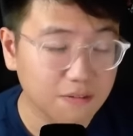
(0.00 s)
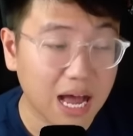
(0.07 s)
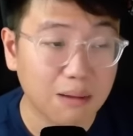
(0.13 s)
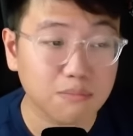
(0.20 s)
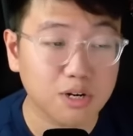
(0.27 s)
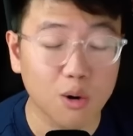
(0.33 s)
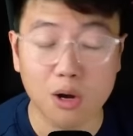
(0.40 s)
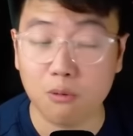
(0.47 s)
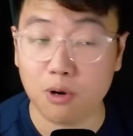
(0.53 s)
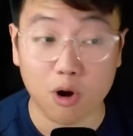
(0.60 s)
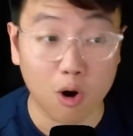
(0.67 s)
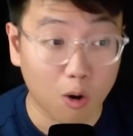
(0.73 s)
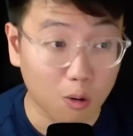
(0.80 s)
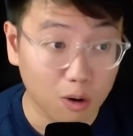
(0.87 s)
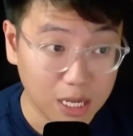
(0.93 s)
I'm going with
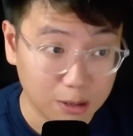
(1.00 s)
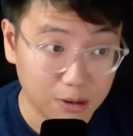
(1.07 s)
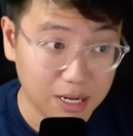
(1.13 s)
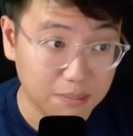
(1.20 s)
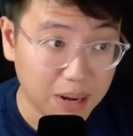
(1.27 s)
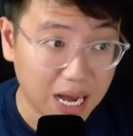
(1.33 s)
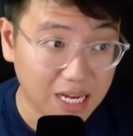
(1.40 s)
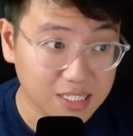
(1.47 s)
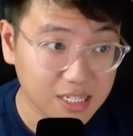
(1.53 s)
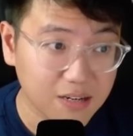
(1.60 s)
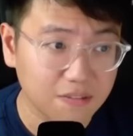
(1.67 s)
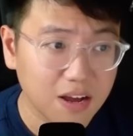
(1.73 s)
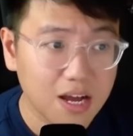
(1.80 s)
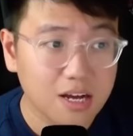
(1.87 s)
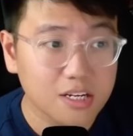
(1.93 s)
All Healing passive.
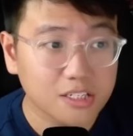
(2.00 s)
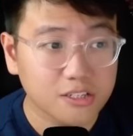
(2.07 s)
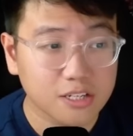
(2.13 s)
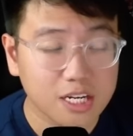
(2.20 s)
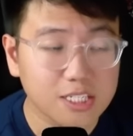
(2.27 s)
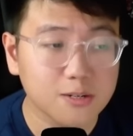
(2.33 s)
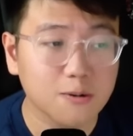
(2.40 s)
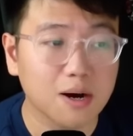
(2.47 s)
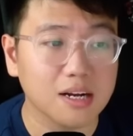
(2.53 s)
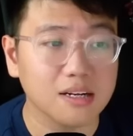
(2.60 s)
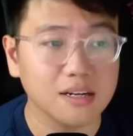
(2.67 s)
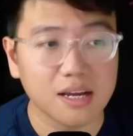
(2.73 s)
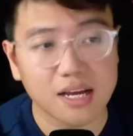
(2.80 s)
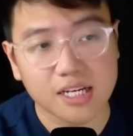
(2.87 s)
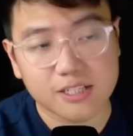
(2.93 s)
So this one
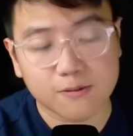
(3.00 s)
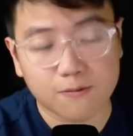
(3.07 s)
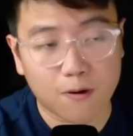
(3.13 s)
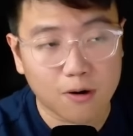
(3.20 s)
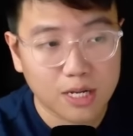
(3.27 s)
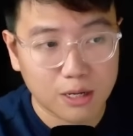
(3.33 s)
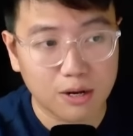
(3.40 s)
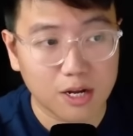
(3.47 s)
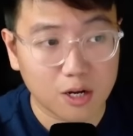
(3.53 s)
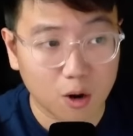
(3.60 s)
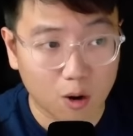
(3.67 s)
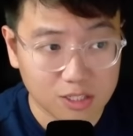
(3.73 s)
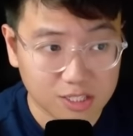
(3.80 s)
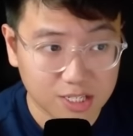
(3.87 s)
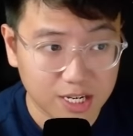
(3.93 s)
is for dealing
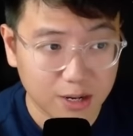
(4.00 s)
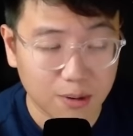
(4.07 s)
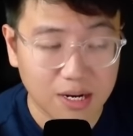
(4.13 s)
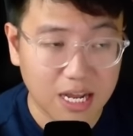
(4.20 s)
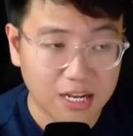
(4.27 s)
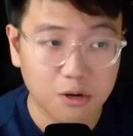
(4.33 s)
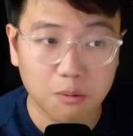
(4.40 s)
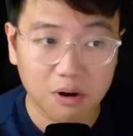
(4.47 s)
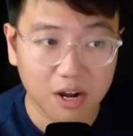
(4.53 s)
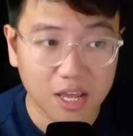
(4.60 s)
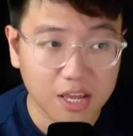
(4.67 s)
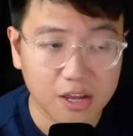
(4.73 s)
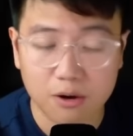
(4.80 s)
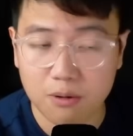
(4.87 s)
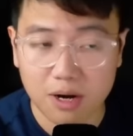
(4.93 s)
cost skill and then you will
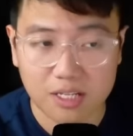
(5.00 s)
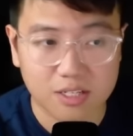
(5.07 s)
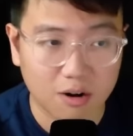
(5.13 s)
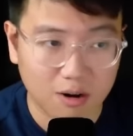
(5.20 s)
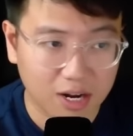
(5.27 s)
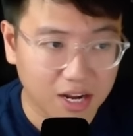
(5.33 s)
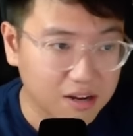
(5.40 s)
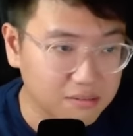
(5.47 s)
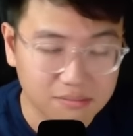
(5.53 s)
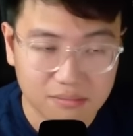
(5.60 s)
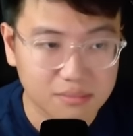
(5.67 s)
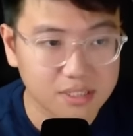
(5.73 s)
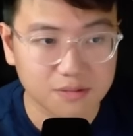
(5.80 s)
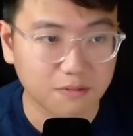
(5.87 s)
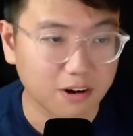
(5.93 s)
heal a target.
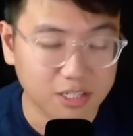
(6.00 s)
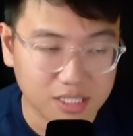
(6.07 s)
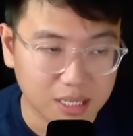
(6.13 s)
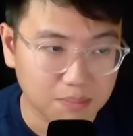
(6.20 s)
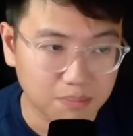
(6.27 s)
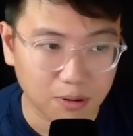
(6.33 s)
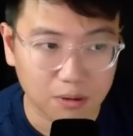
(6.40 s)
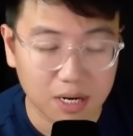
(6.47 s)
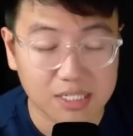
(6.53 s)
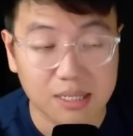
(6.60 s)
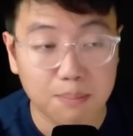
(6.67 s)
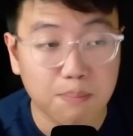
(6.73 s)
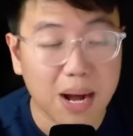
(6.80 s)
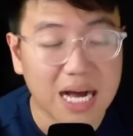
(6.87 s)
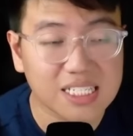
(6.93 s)
Very simple. It's a
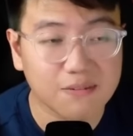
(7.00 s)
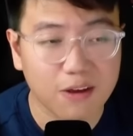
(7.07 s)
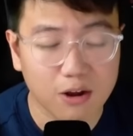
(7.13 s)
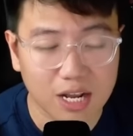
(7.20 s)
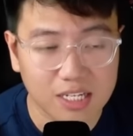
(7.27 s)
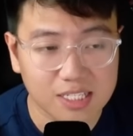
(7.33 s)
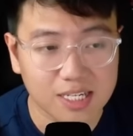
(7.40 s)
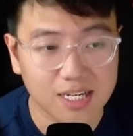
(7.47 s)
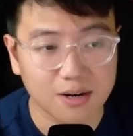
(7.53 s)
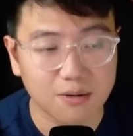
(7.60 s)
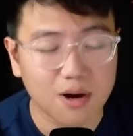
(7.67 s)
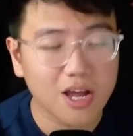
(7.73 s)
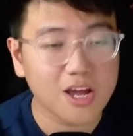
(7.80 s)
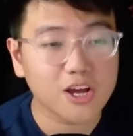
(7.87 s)
passive healing skill.